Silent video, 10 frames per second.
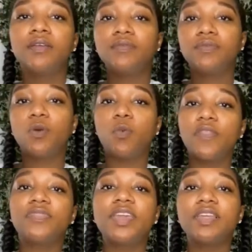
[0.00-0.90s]
the
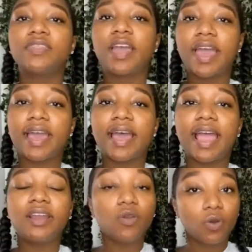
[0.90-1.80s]
one thing that
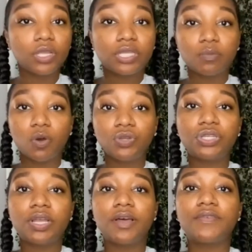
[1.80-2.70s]
I noticed
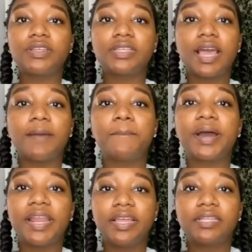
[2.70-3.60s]
most of is that
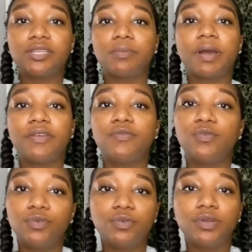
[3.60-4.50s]
biting into my
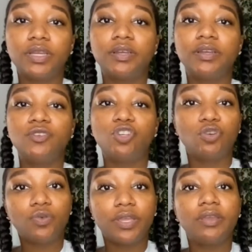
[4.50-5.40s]
food and
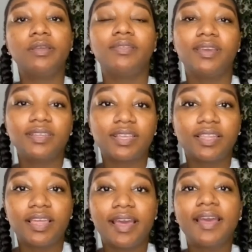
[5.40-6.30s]
chewing and things
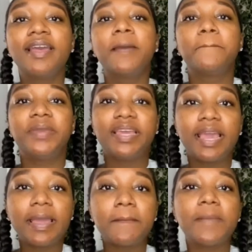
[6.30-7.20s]
like that
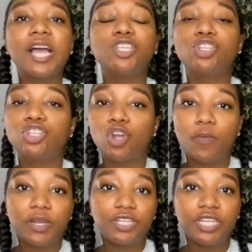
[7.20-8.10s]
became so
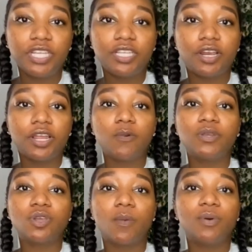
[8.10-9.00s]
much easier. It
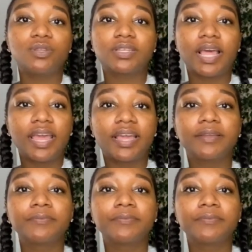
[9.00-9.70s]
was almost like